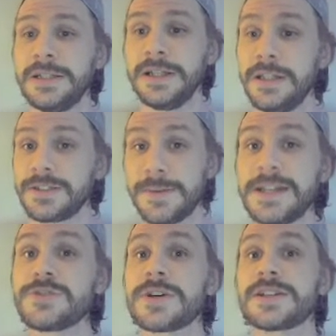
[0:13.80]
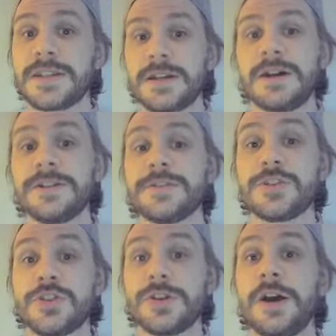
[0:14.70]
some interesting cards that
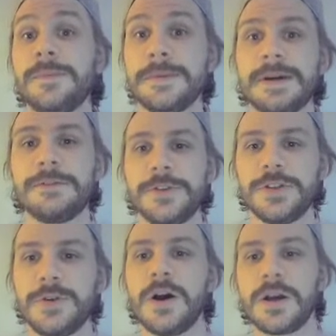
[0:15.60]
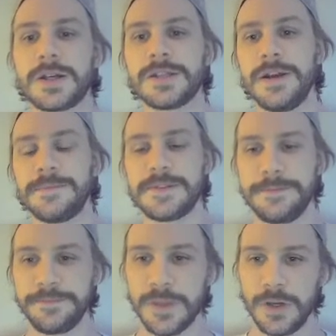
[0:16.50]
should help them out for new archetypes.
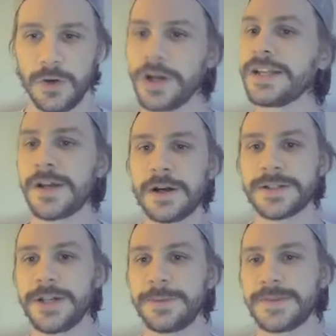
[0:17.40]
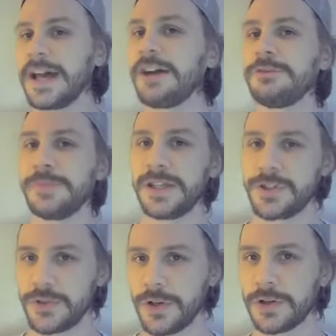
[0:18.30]
Or at least archetypes that haven't been
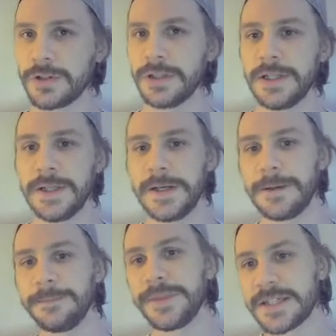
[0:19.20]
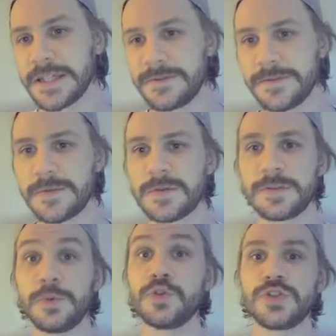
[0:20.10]
as strong. This gives them
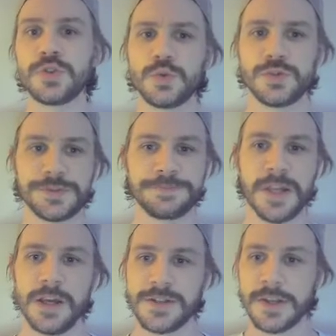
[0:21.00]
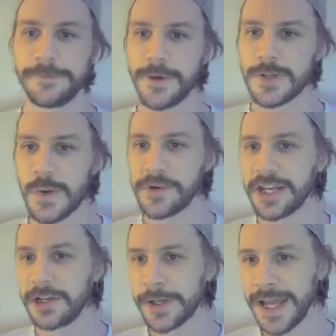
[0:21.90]
some more tools. So the first one we're
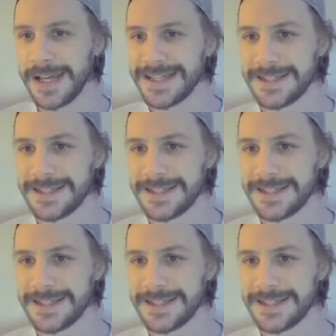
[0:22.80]
going to look at is the